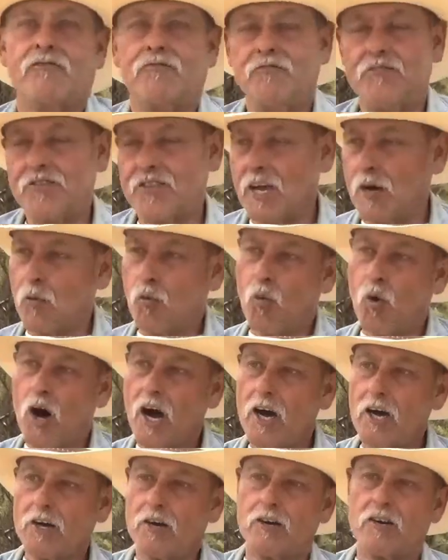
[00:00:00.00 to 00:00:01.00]
That
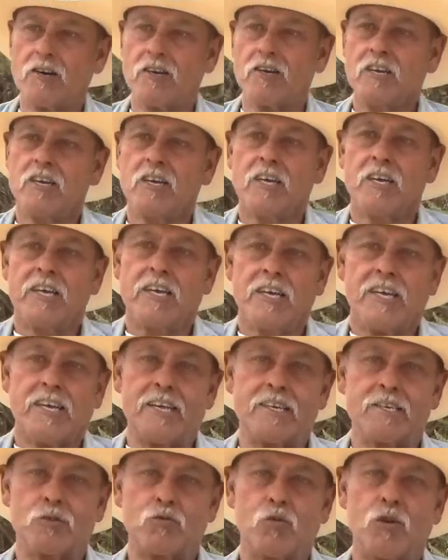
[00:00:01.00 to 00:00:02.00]
water
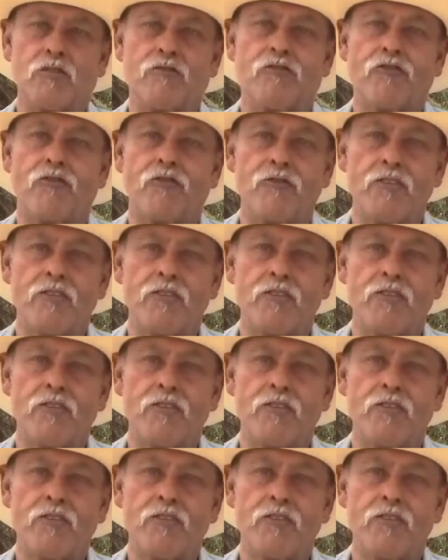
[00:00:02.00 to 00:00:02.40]
is what